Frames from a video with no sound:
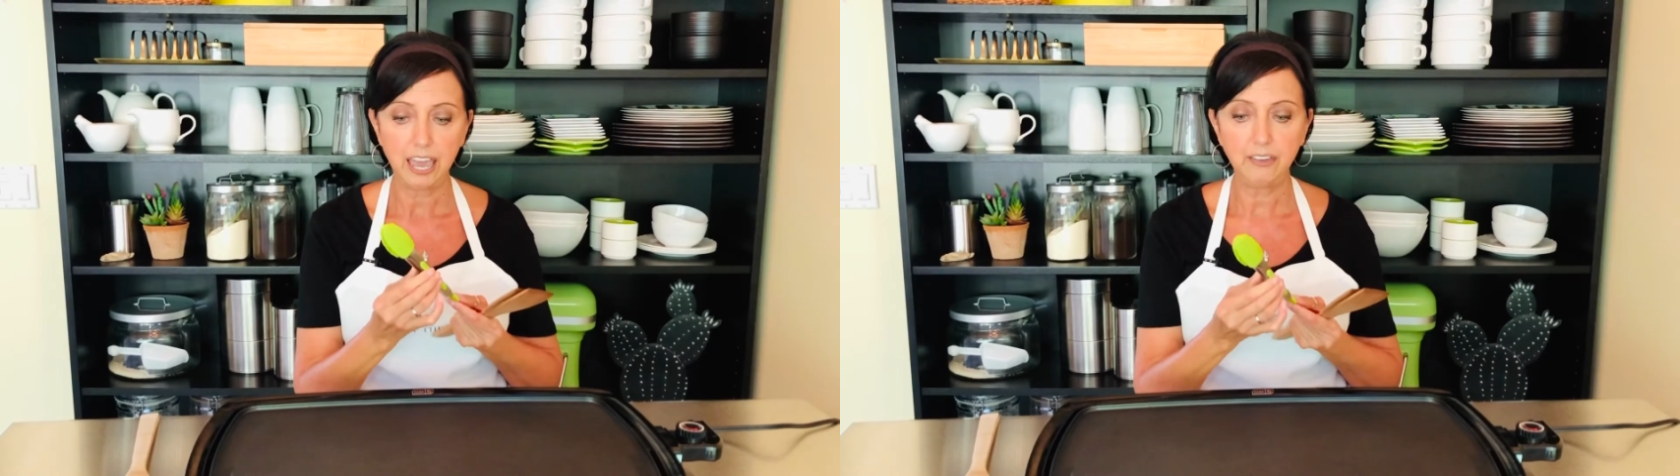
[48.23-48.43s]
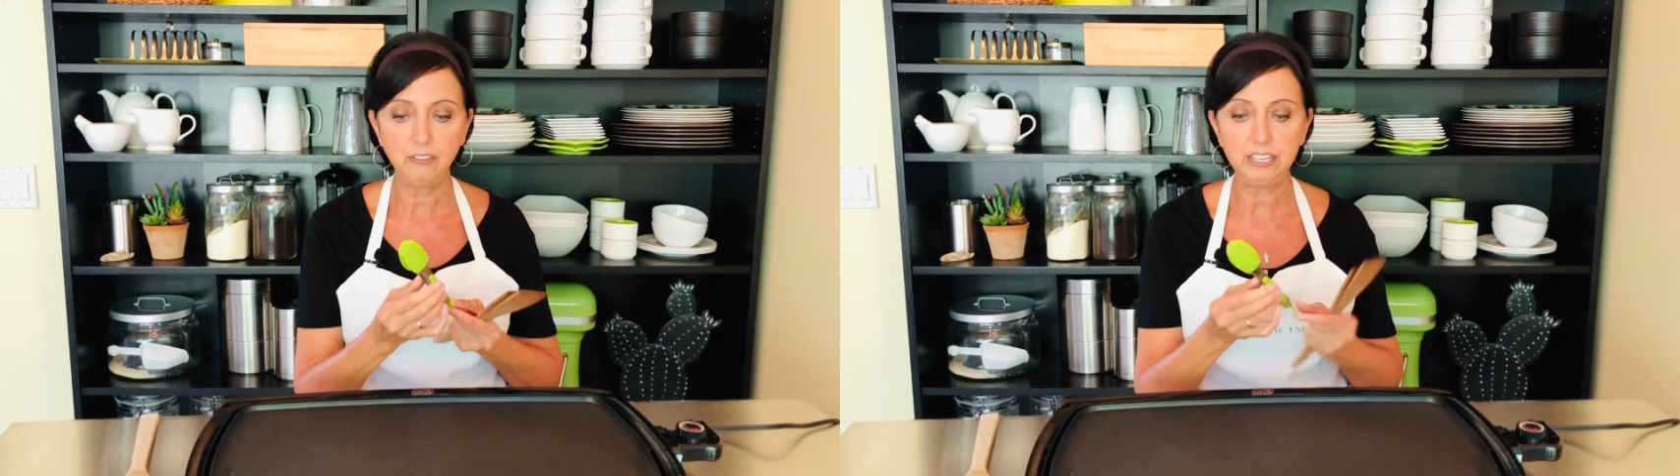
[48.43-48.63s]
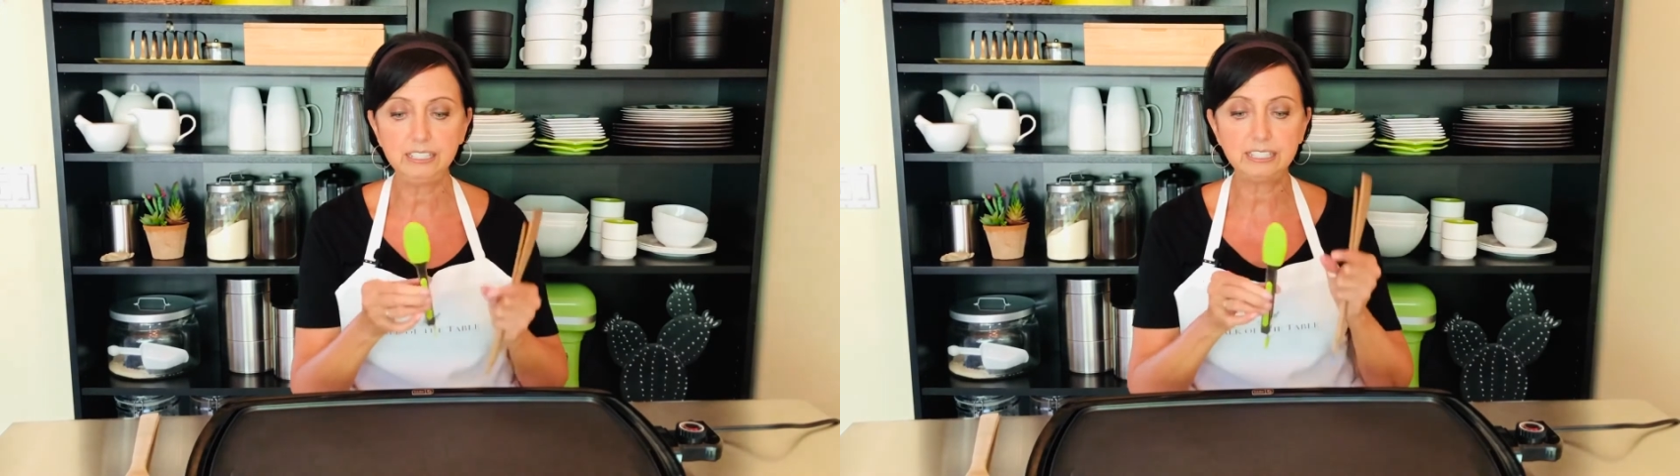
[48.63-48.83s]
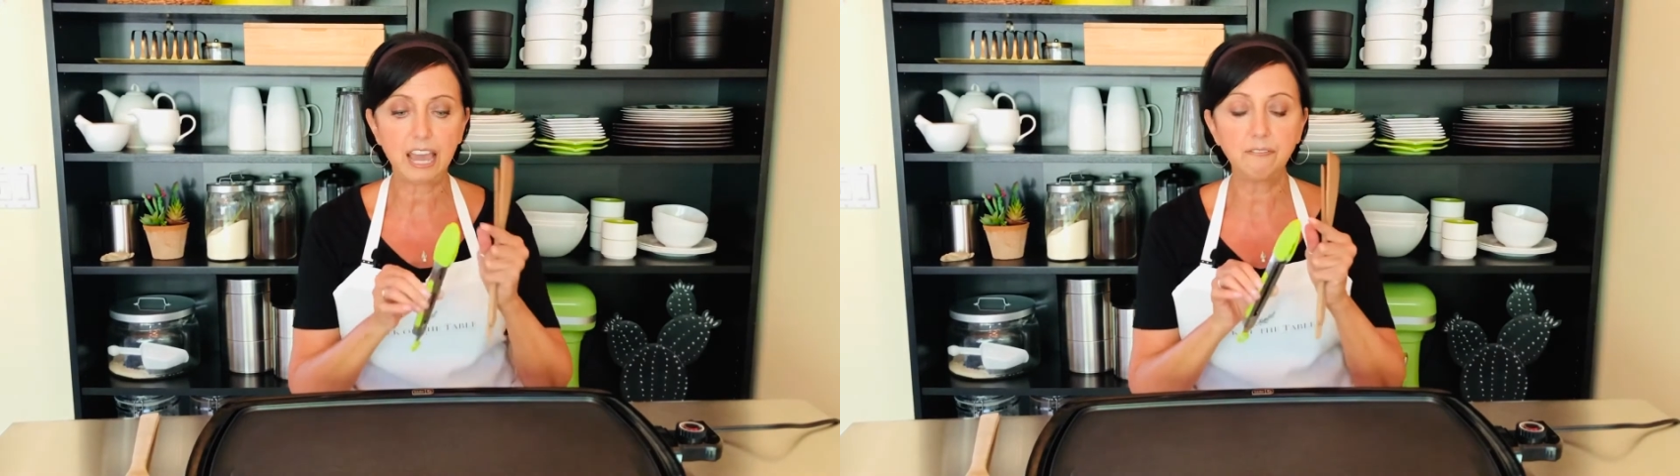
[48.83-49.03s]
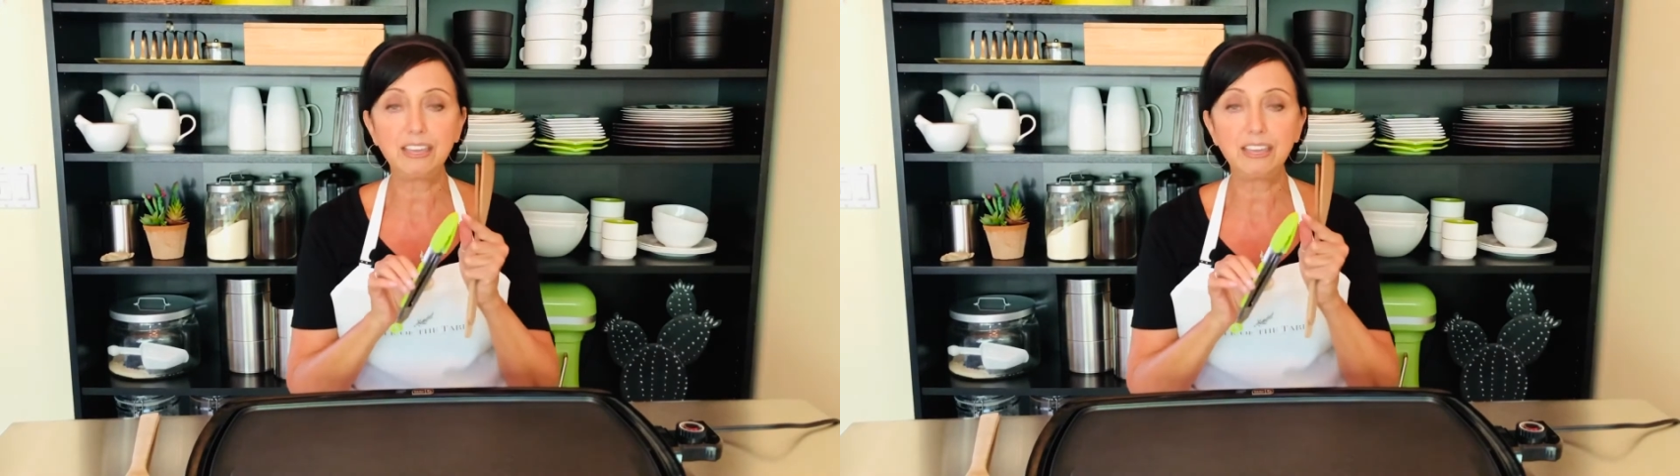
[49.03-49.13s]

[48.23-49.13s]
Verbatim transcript: And these have a